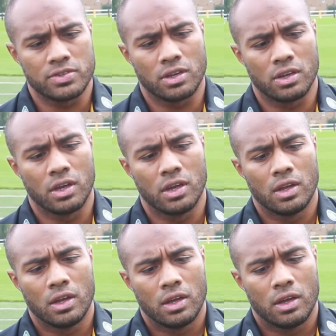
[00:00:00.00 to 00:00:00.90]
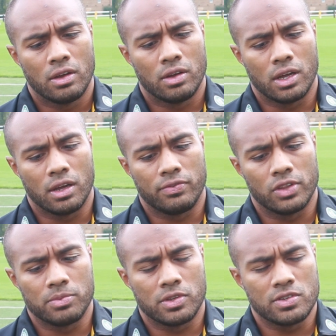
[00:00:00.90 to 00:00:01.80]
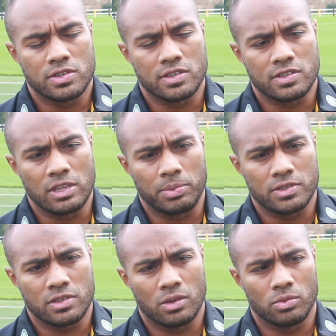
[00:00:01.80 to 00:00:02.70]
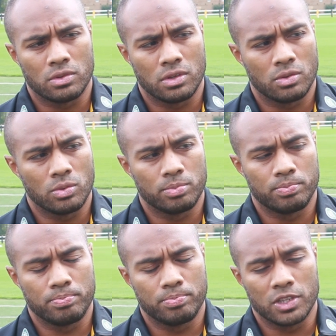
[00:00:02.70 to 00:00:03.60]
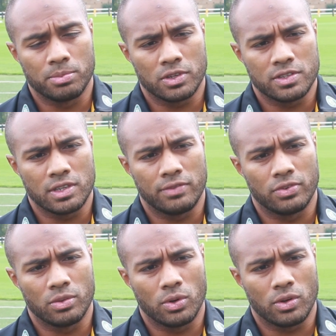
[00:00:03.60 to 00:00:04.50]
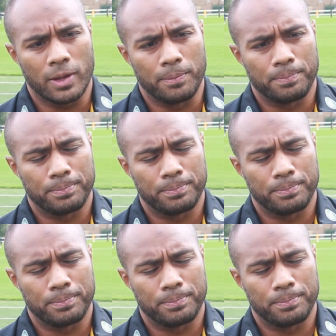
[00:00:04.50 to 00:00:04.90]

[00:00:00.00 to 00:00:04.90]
So for them to use this as a stepping stone will put them in good stead for the World Cup.